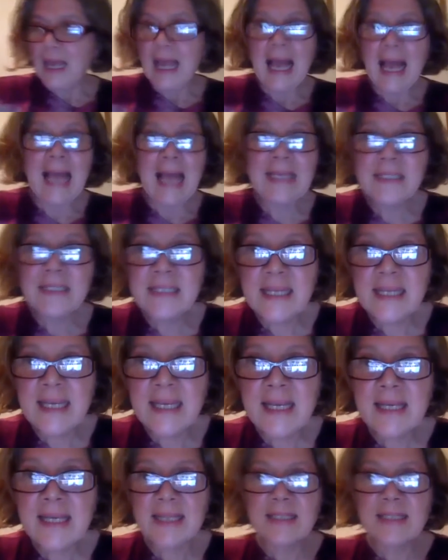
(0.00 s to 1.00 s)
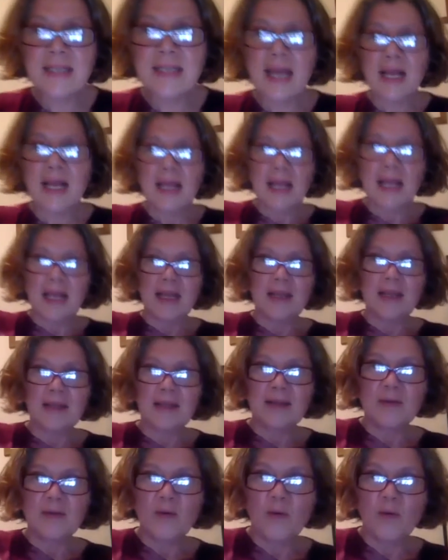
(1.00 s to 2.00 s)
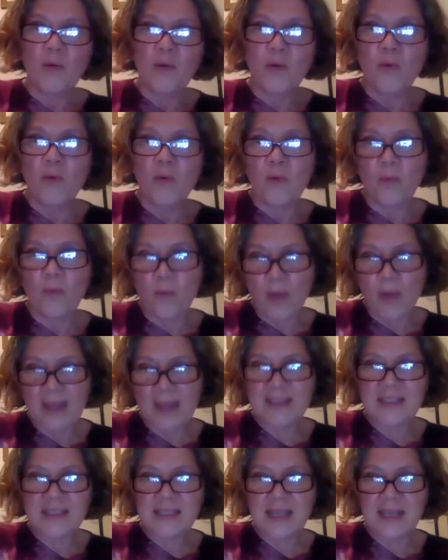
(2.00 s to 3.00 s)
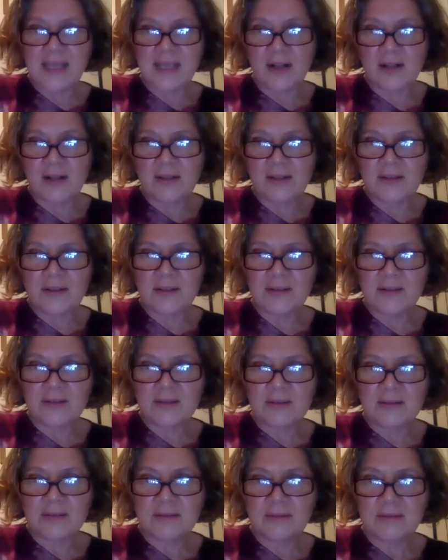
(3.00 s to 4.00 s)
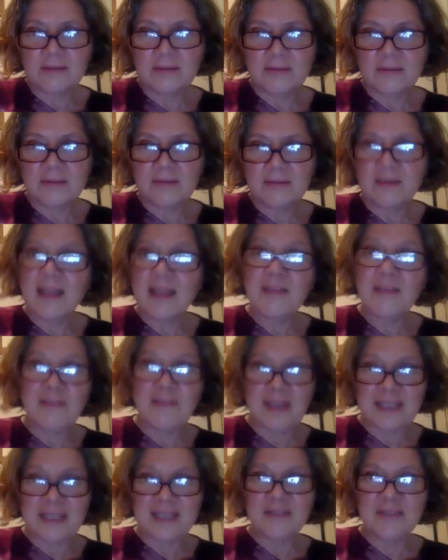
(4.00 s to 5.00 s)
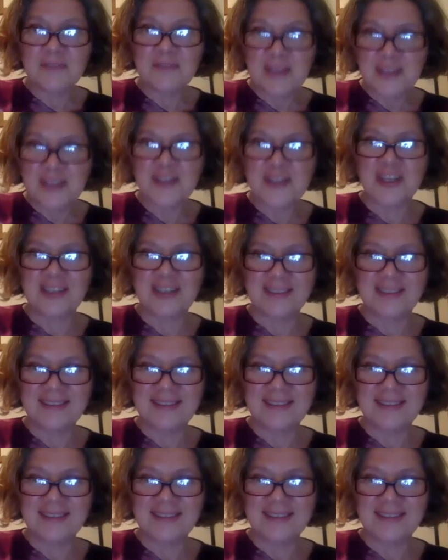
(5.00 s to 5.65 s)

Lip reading: I did. White cells, they fight infection.